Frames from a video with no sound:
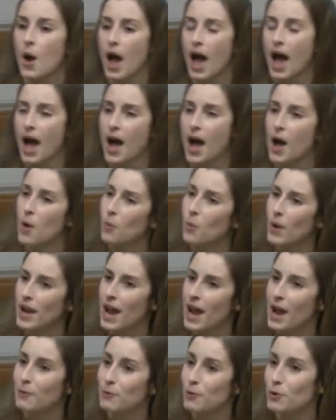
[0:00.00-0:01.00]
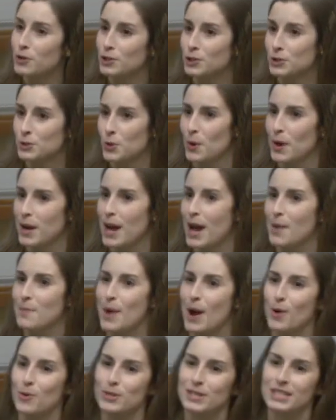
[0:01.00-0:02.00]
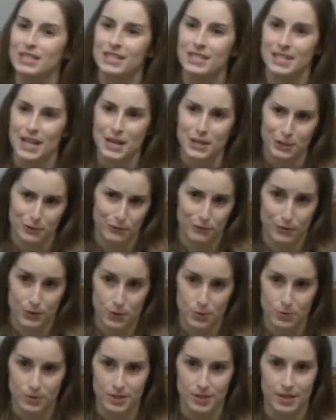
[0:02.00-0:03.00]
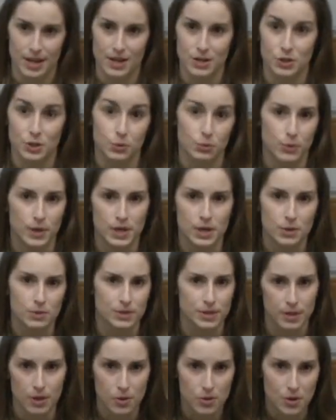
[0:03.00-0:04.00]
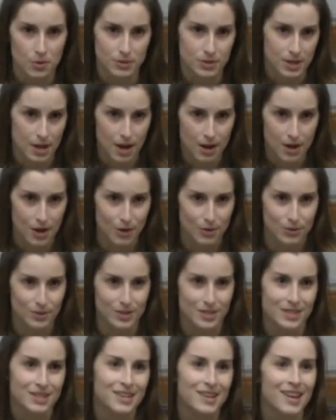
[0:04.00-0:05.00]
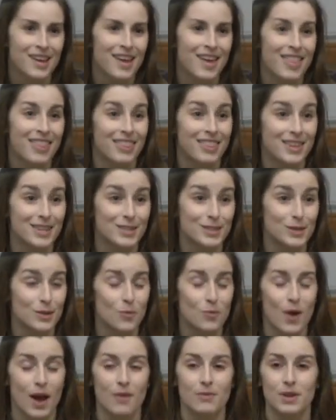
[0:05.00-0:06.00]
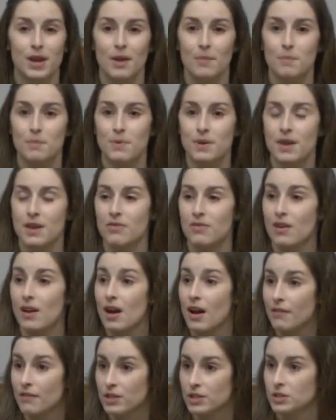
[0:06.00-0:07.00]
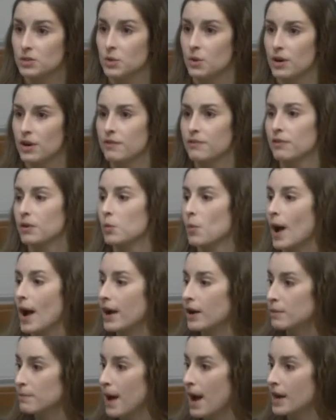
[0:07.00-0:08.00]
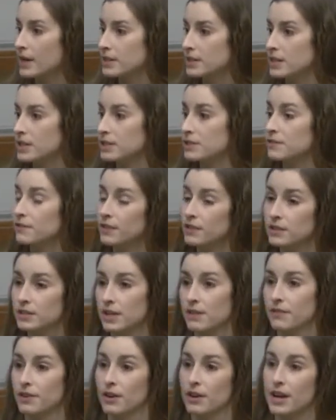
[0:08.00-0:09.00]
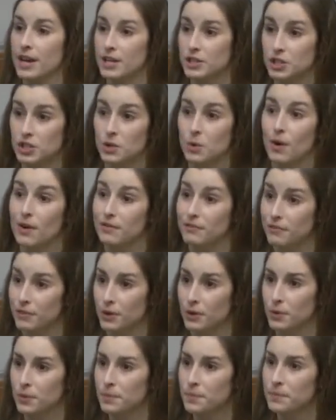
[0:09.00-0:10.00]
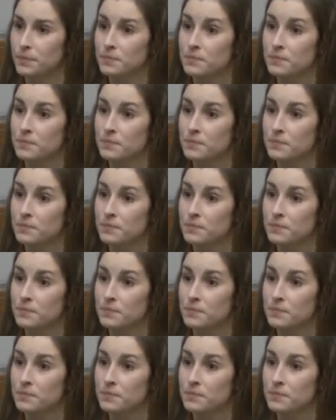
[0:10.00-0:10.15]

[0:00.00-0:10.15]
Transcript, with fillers: uh, when I wrote a story about stunt foods and Doritos Locos Tacos. This wound up being the cover story for Wired Magazine's first ever issue on food.